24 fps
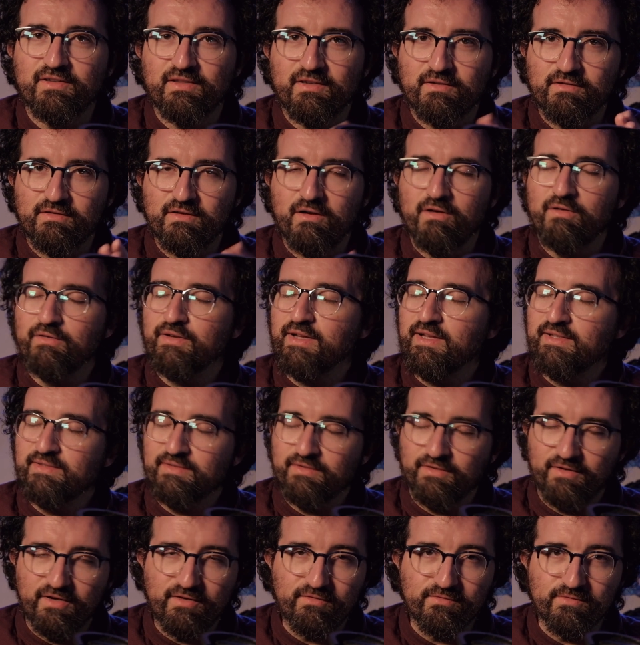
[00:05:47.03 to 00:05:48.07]
There are all kinds of
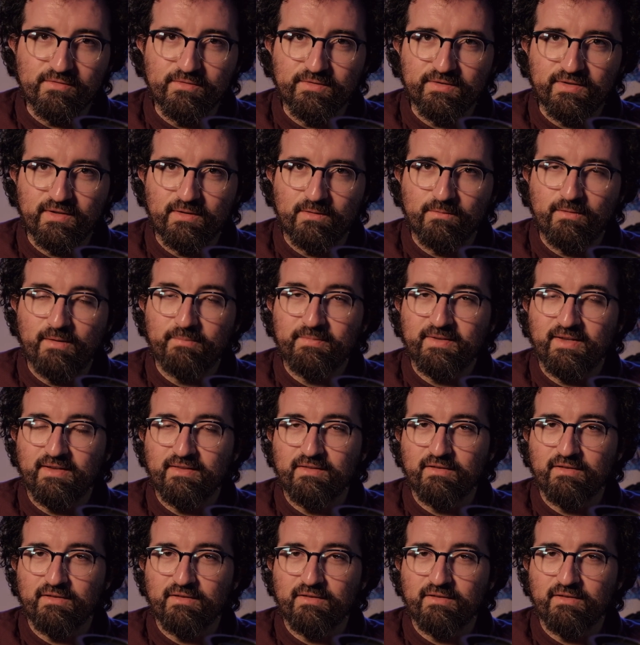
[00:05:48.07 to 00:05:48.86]
great rules on the website.